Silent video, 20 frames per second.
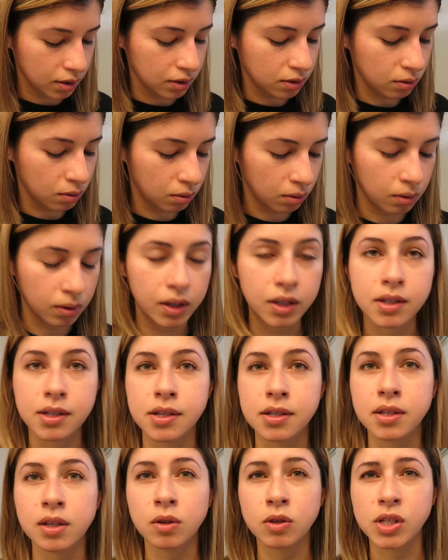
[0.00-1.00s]
It's cool. It's
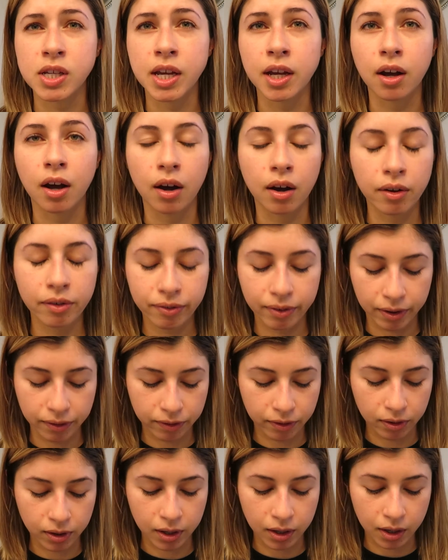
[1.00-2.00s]
easy to take off. I
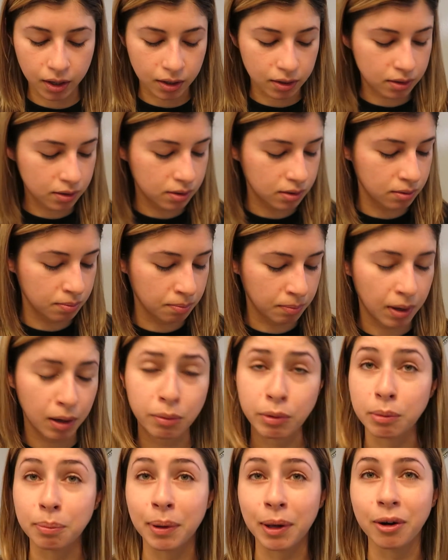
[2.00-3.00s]
feel like it's made
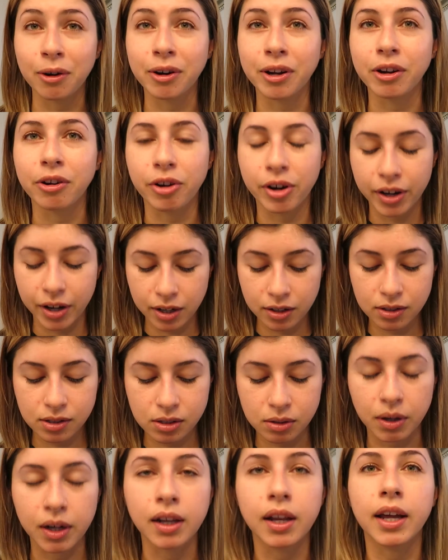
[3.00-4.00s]
with better ingredients,
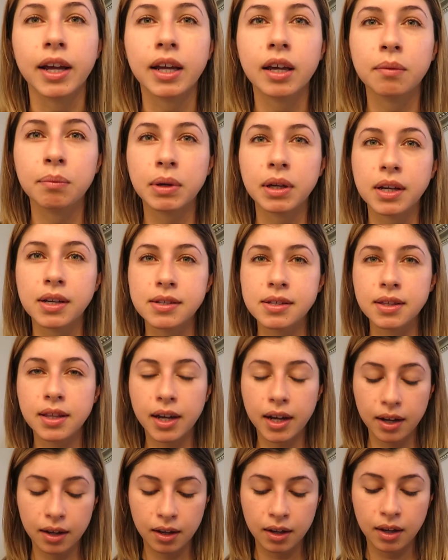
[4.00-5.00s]
so I like it because of
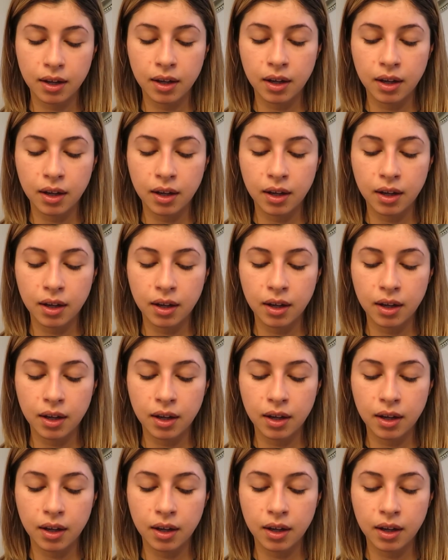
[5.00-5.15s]
that.